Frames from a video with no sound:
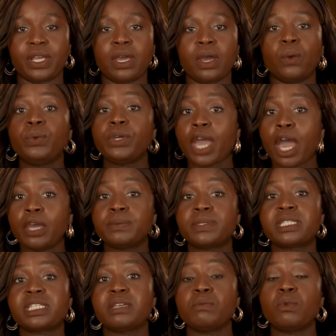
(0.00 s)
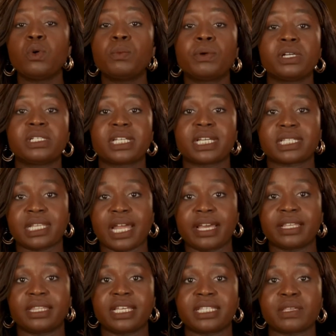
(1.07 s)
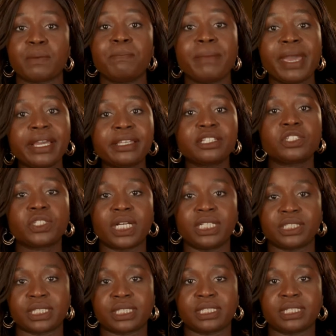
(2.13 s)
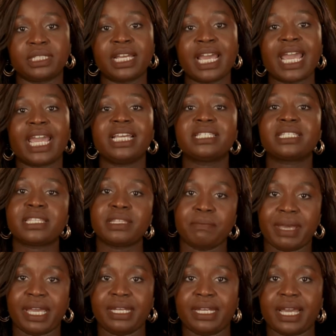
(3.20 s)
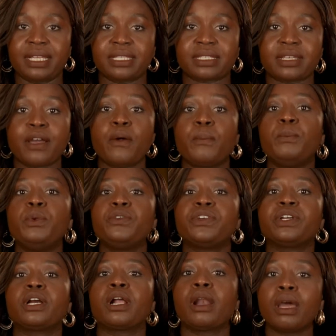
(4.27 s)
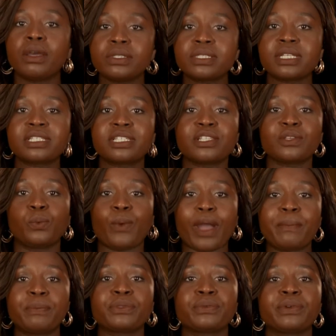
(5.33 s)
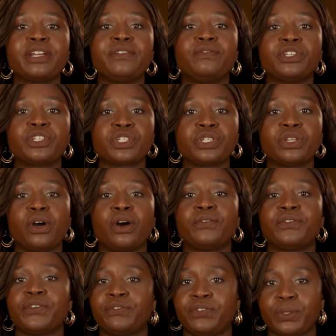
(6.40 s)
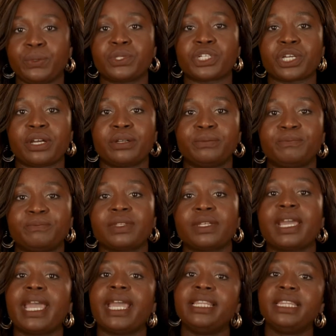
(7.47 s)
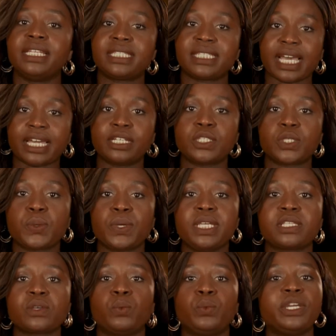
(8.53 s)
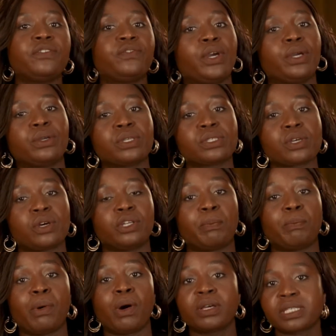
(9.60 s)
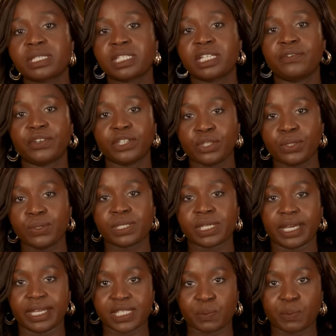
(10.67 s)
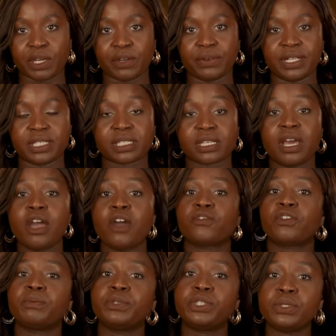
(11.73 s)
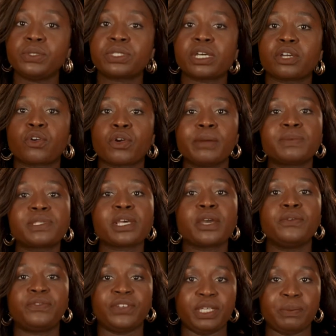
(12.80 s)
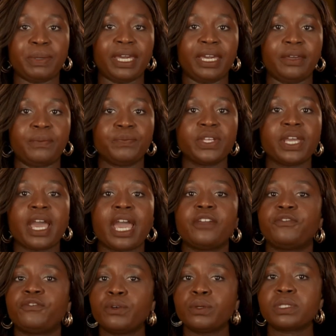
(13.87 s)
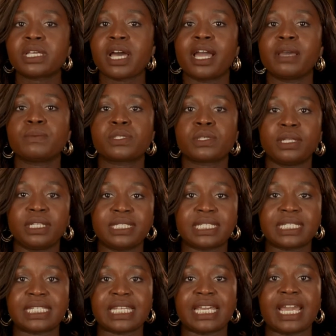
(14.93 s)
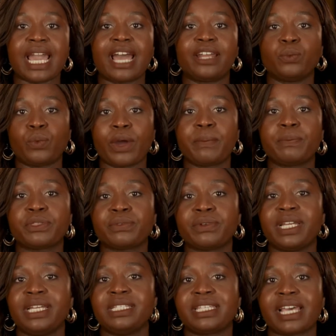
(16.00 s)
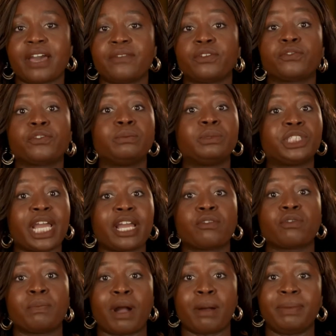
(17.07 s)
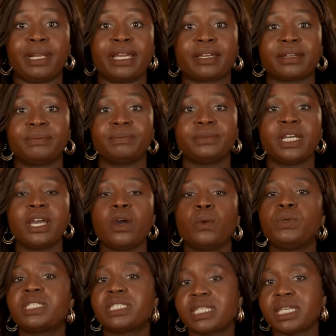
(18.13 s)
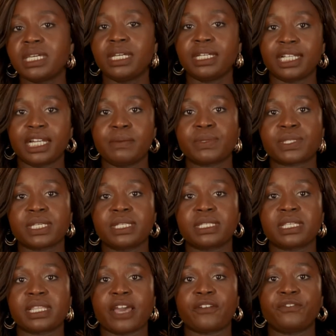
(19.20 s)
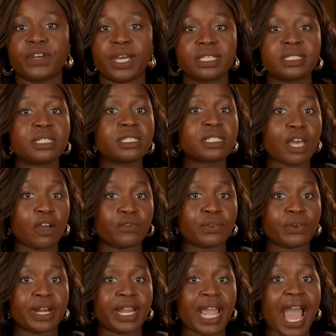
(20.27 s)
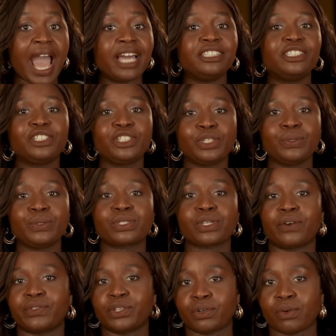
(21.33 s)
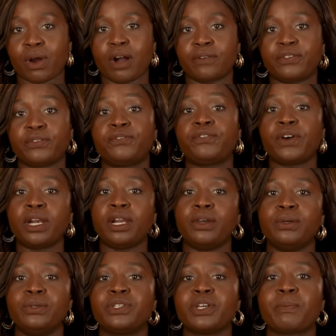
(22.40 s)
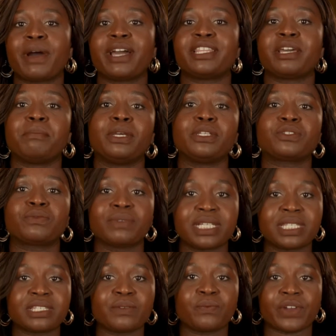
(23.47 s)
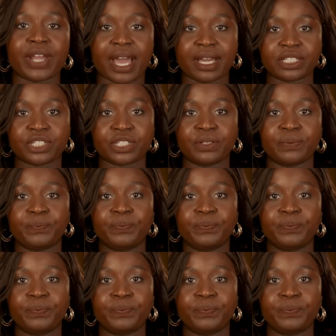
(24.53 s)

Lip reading: We hope to see more projects like this make the transition into the mainnet, moving closer to the Web3 vision of the future. In this second tweet, we focus on a positive user experience from user CryptoVP, a full-time Solidity and Web3 dev from Czech Republic. We see a glimpse into their first discovery and use of the graph, followed by their most recent reaction.